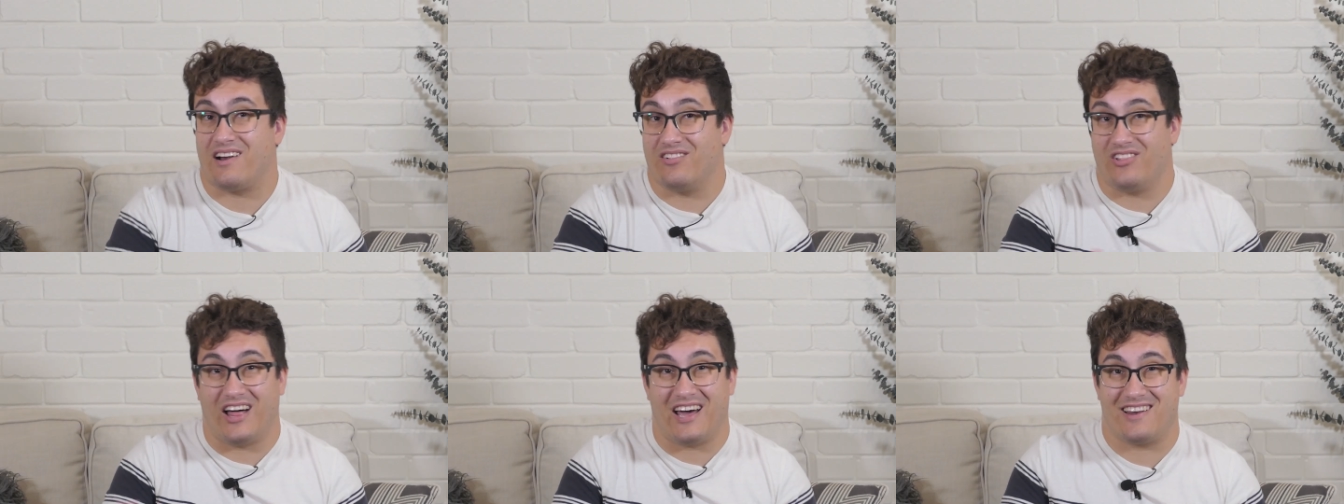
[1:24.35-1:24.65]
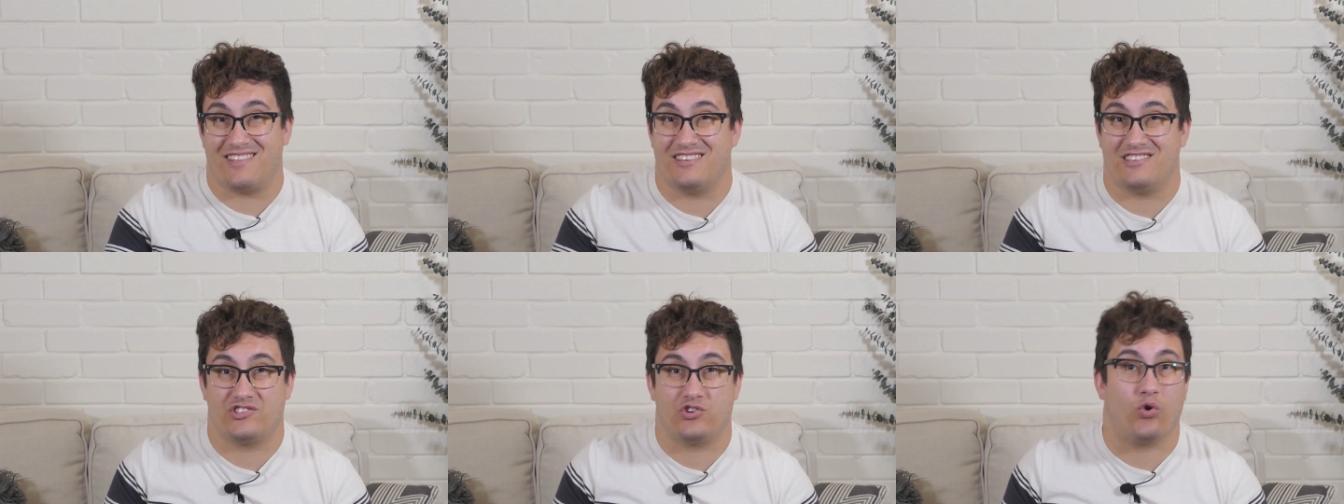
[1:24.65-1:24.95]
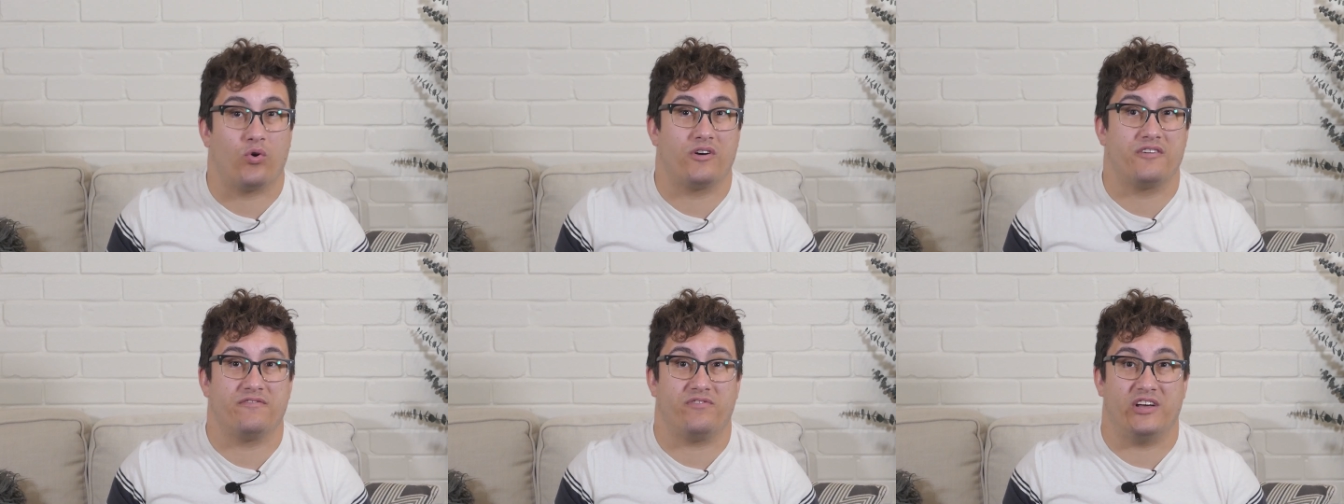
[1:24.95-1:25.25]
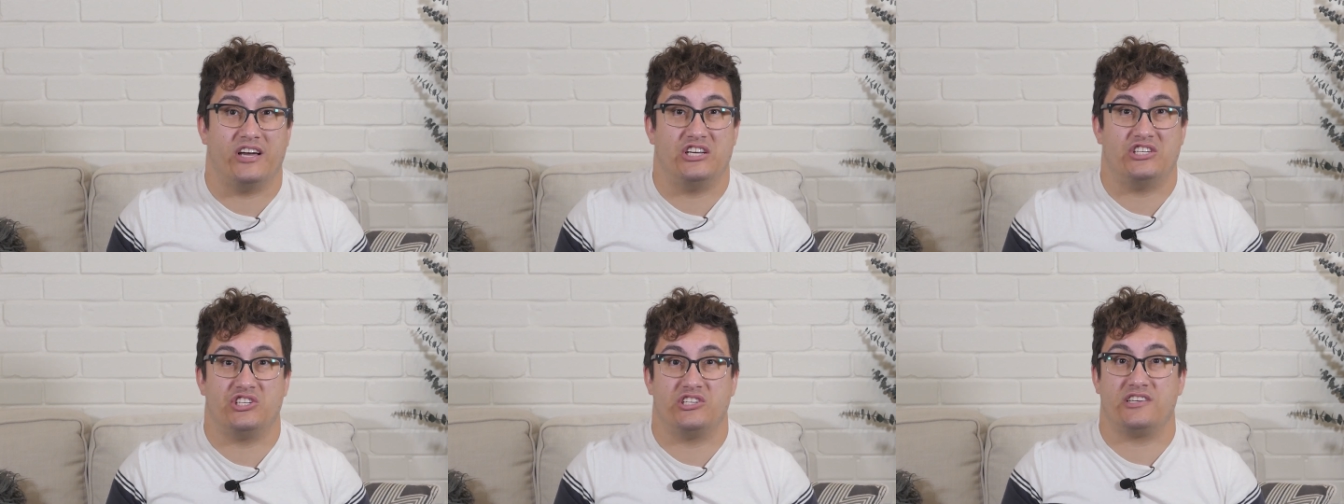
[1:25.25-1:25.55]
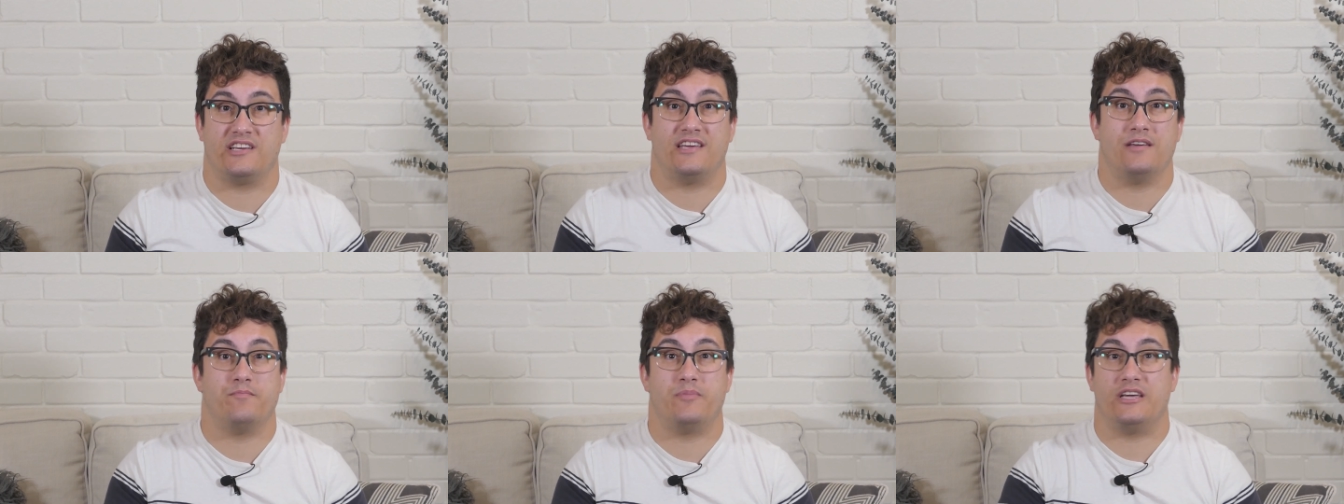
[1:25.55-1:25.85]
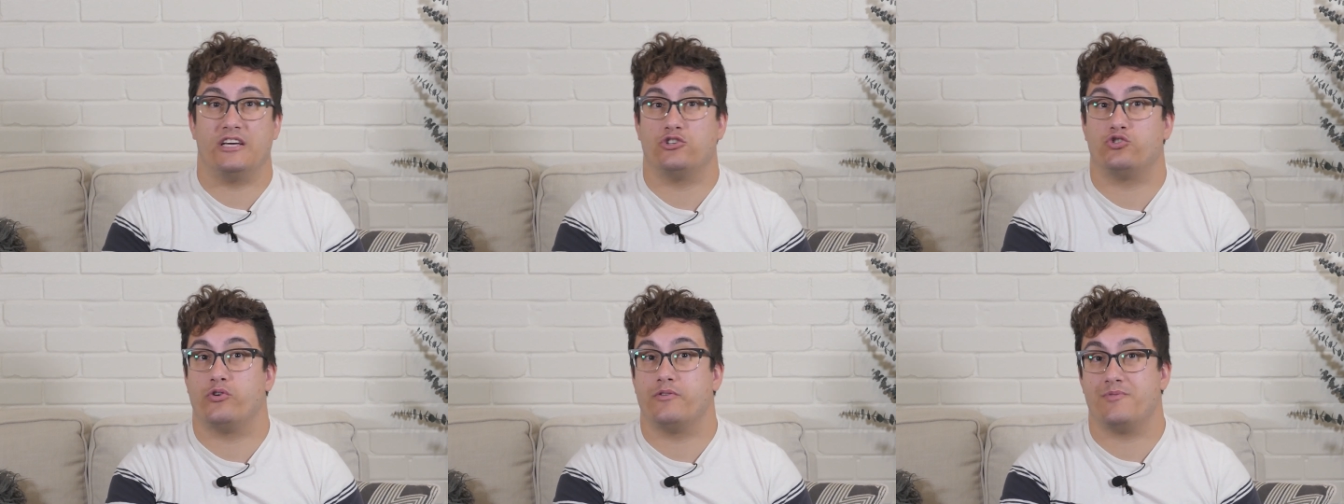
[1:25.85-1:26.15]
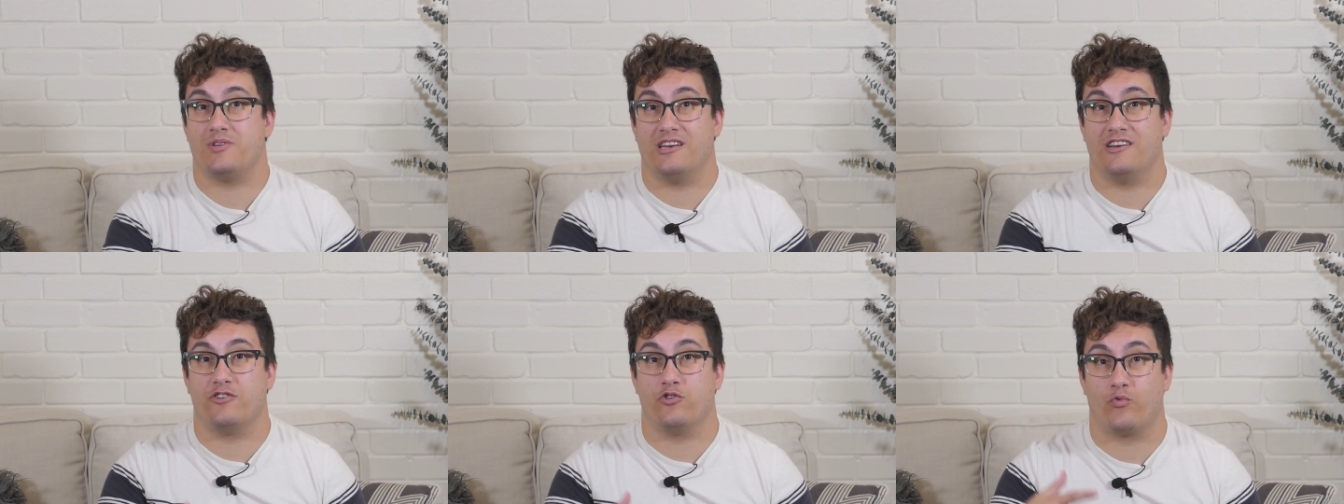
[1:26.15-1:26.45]
And a lot of this core inflation can be
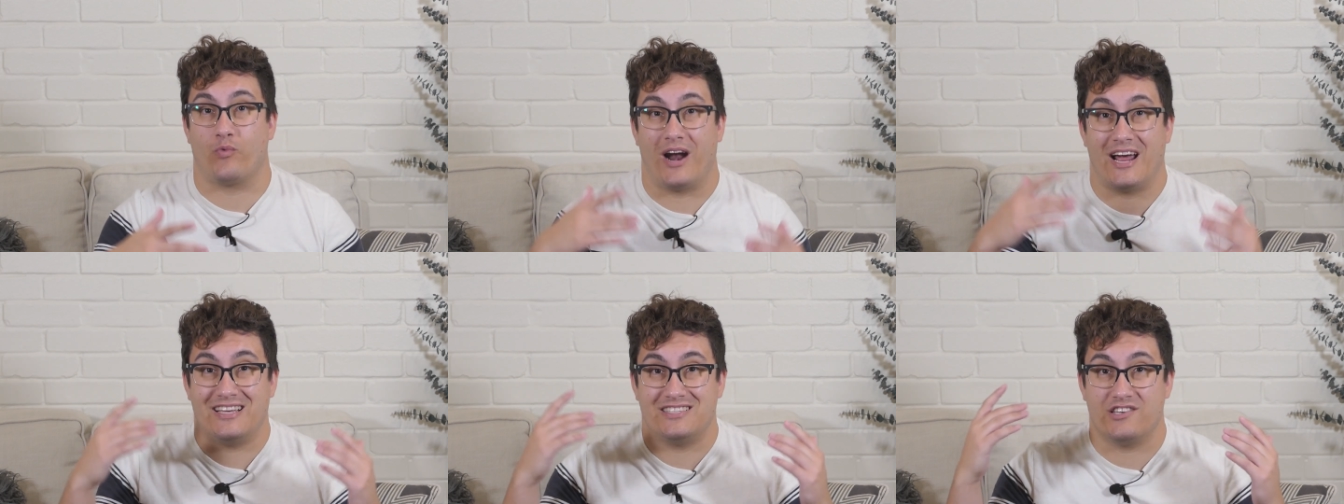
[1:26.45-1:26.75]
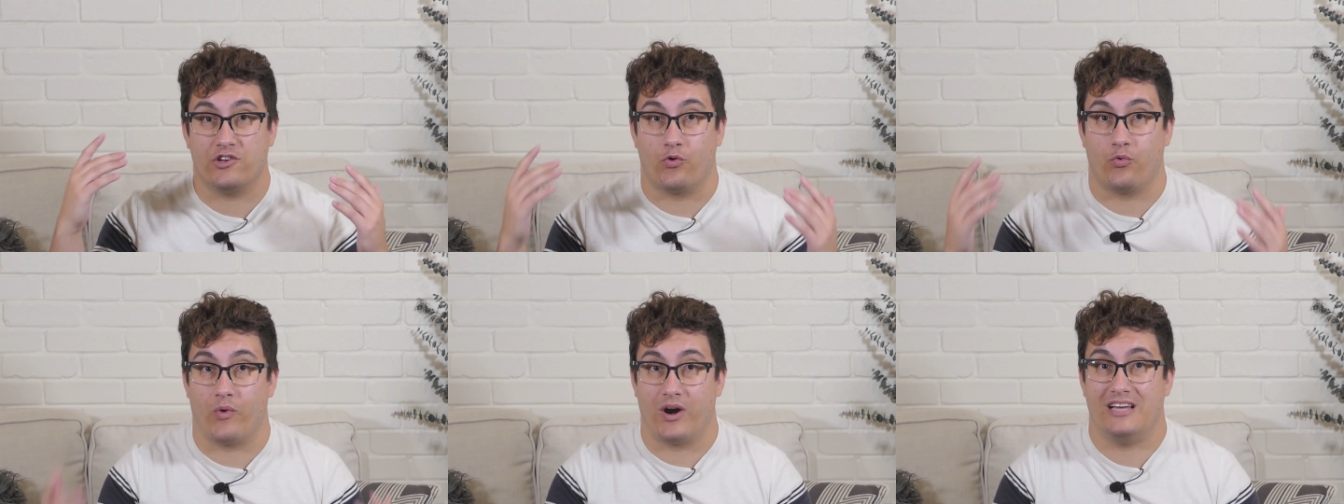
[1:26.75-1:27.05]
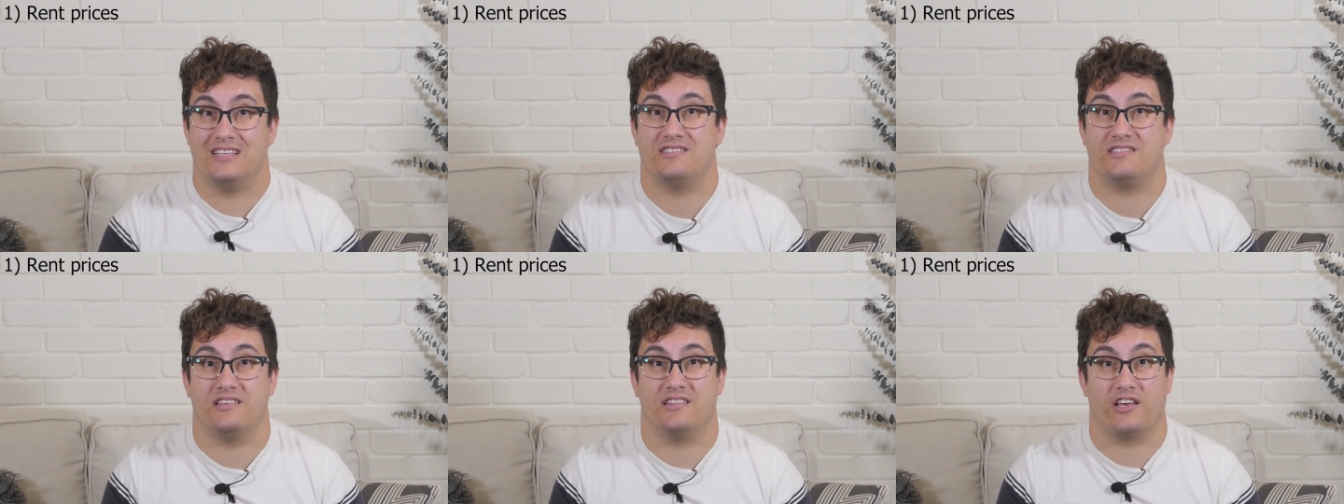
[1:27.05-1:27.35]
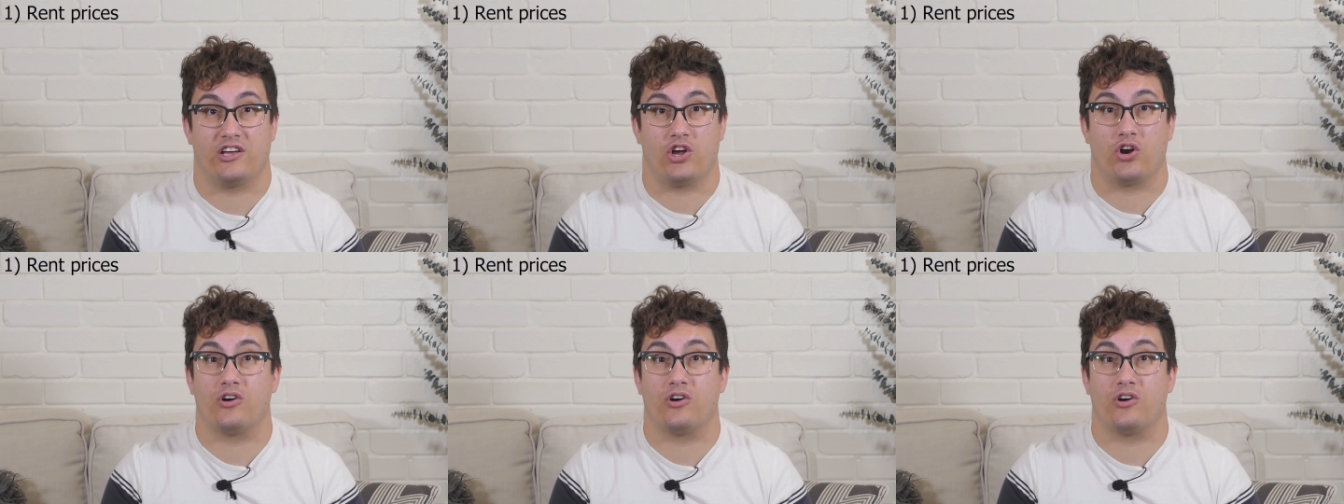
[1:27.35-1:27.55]
attributed to rising rents and the